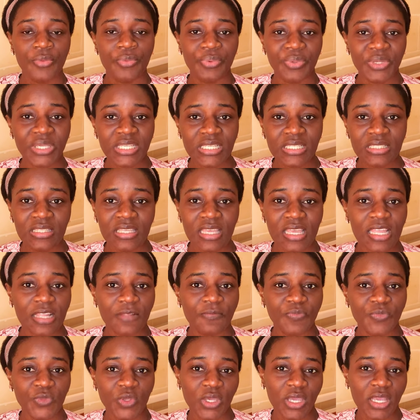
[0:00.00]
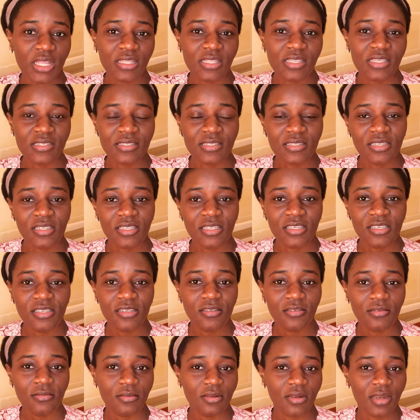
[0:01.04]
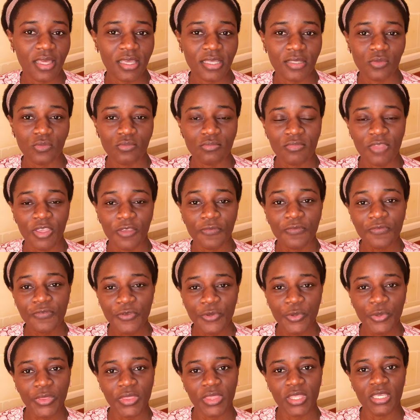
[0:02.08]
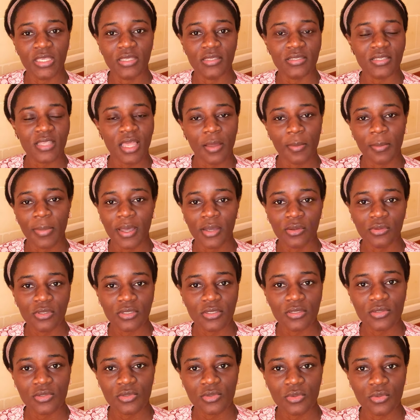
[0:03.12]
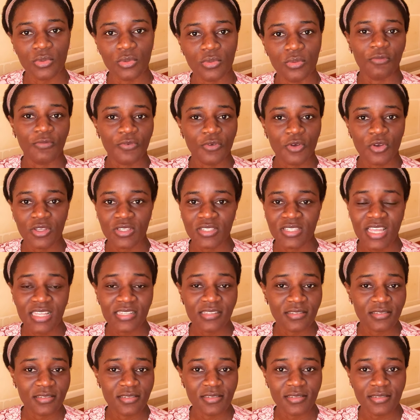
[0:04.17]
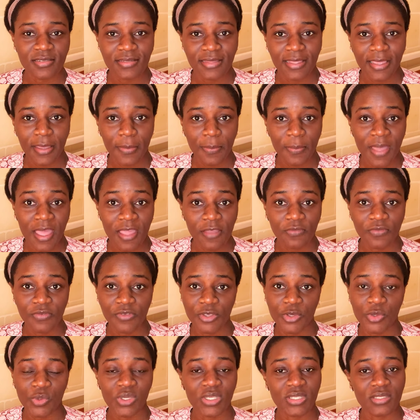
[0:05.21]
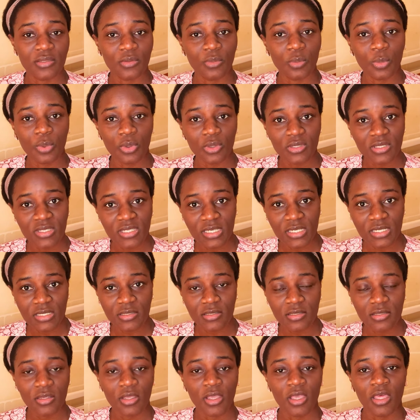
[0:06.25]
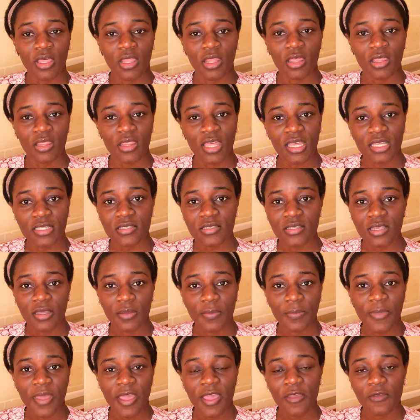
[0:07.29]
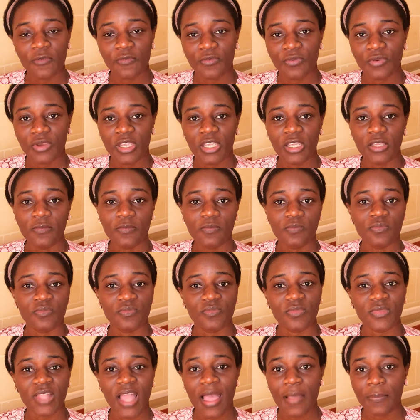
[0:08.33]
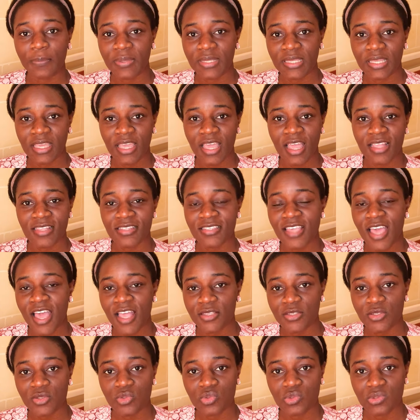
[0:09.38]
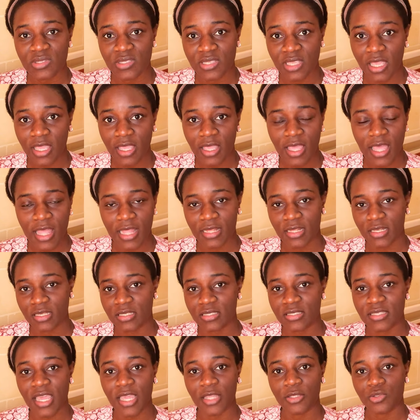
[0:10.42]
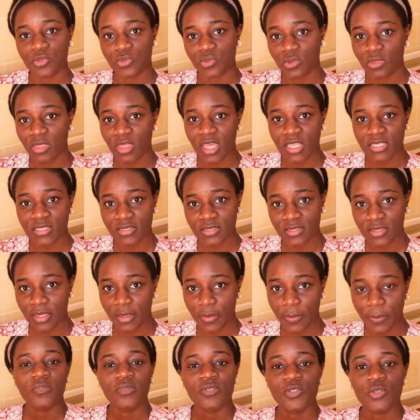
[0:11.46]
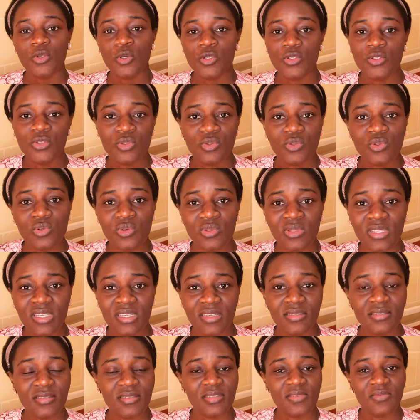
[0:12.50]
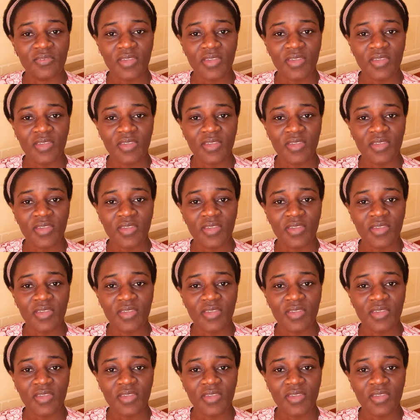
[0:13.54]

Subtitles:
read, and you can easily learn a few things about this school? Of course, that is a step I feel is important that every applicant has to take. At least I took that step. So to do this, it's